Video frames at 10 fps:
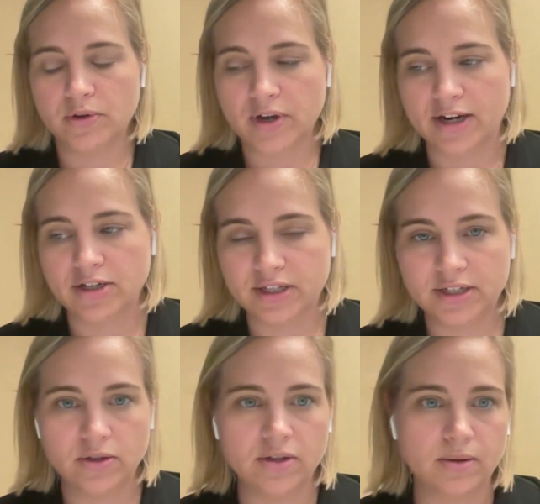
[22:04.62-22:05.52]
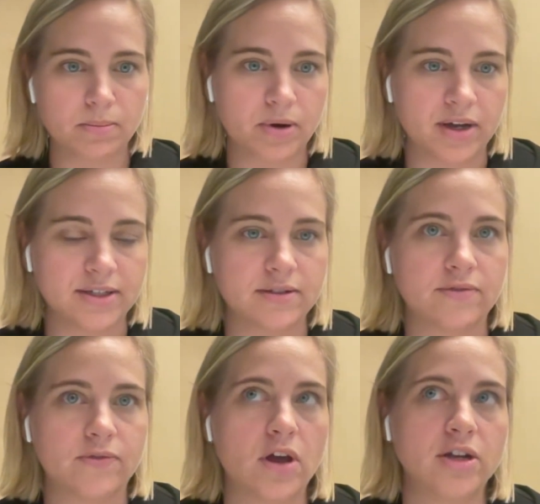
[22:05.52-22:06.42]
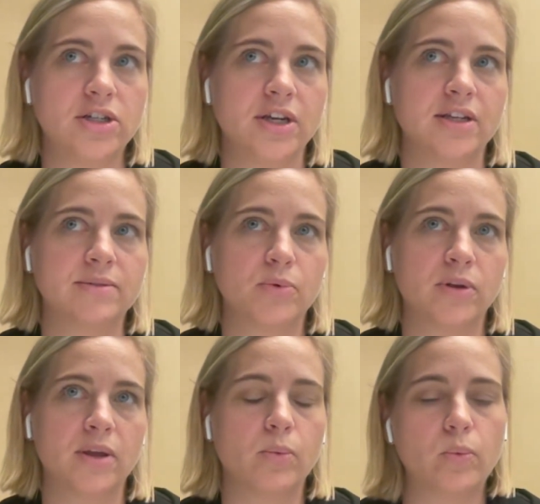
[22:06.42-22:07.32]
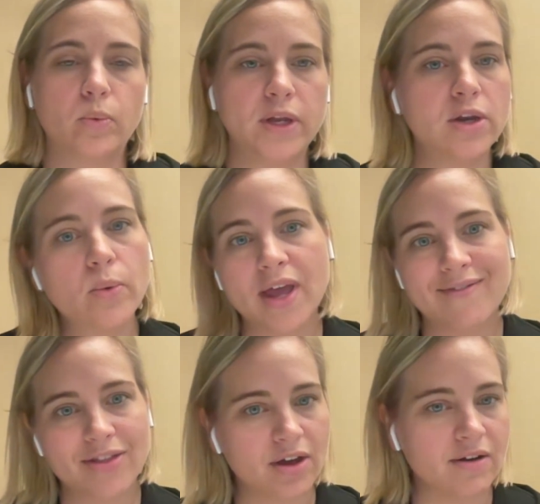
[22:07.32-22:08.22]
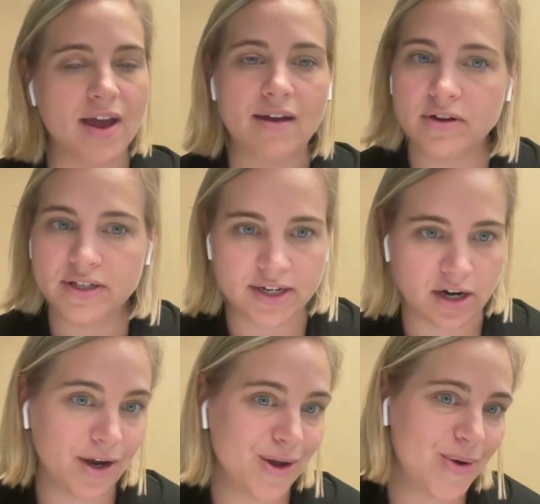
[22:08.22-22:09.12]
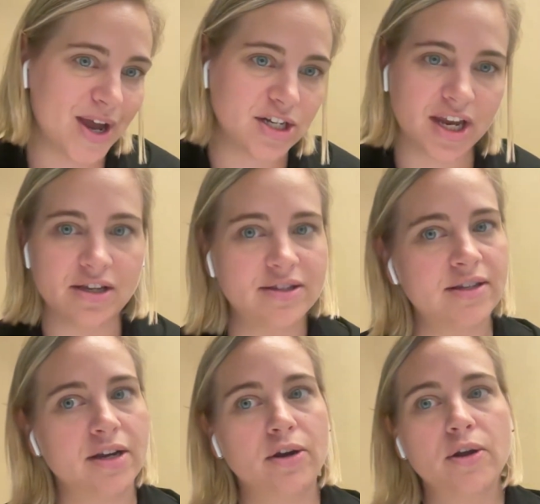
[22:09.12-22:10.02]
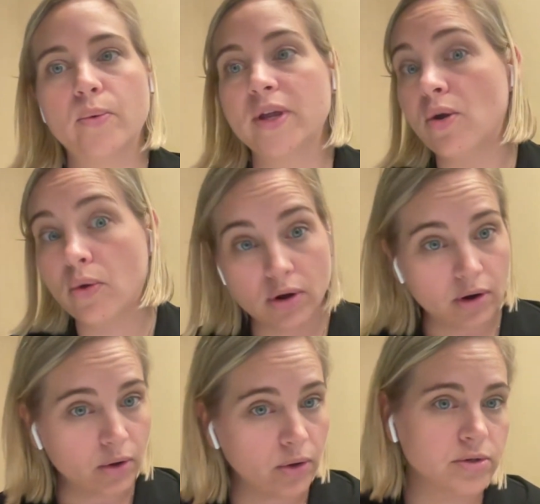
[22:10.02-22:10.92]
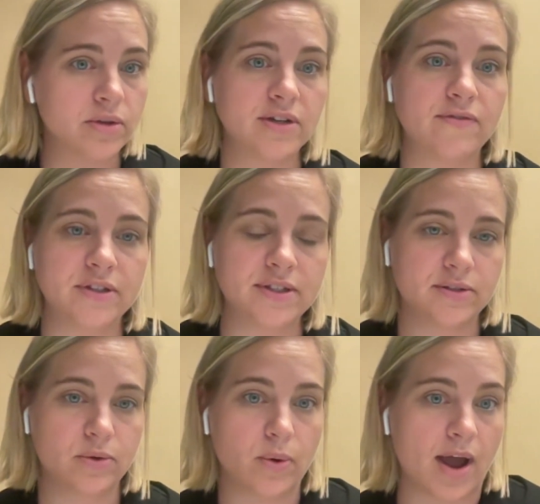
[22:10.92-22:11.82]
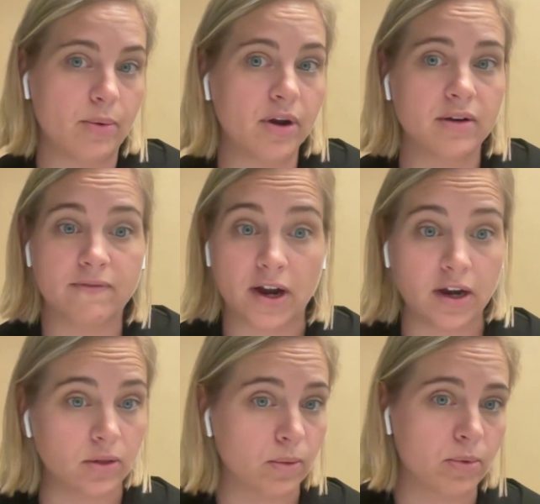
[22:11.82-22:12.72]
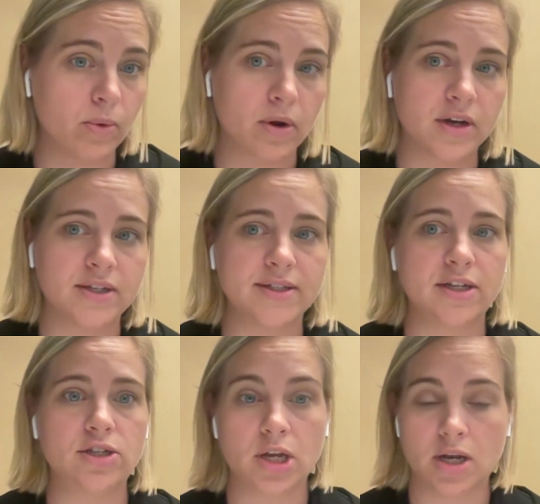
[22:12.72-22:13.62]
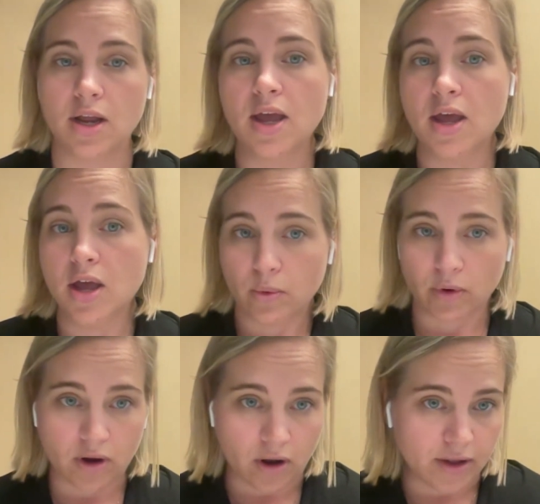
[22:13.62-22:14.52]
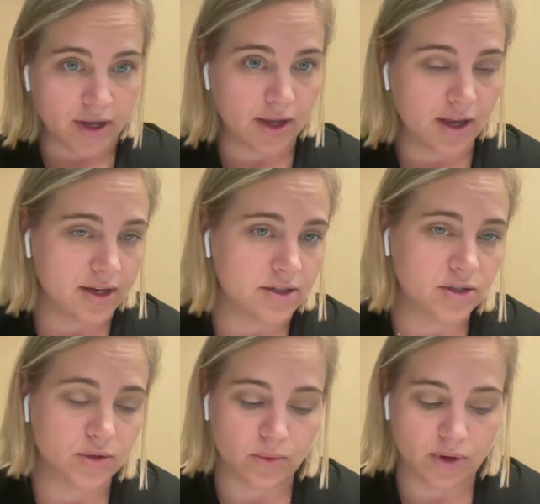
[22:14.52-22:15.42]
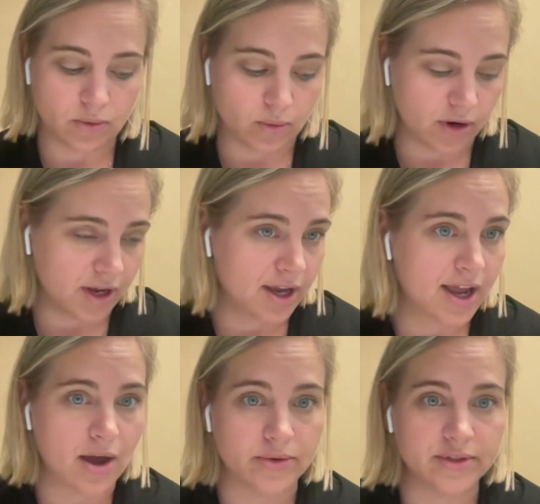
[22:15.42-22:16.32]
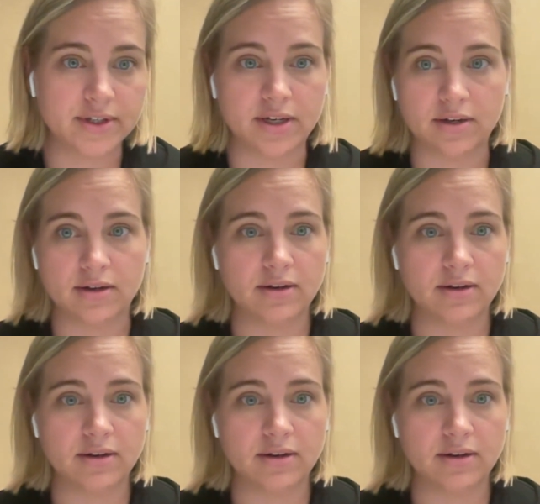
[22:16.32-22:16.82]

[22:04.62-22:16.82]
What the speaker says: actually still in the process of launching. It's more like, we know we haven't thought of every edge case scenario. We know there are cultural differences. So I work in a very global organization. We're calling into and working accounts in